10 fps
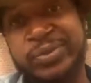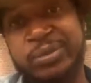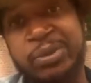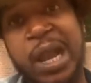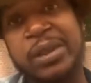
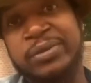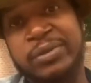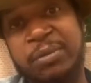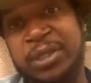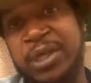Surprise!
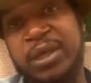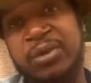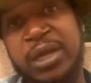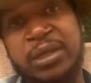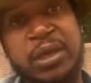I'm gonna tell you
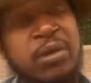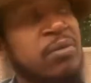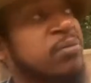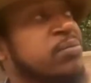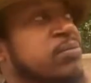right now,
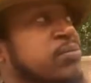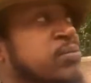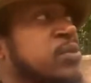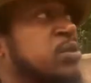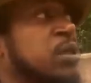
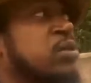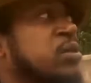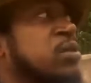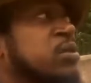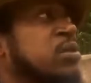
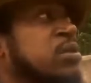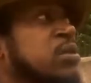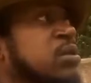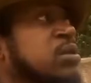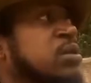especially
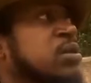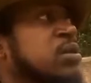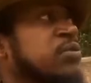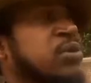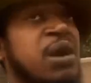
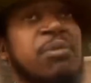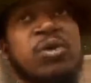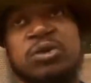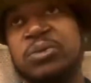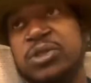if you got
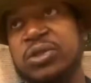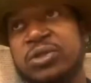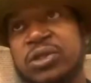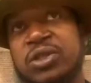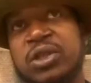multiple
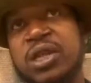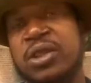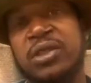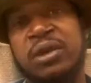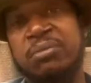children, you're
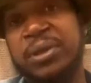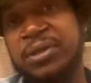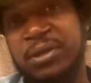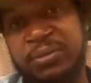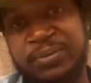not that
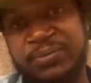busy.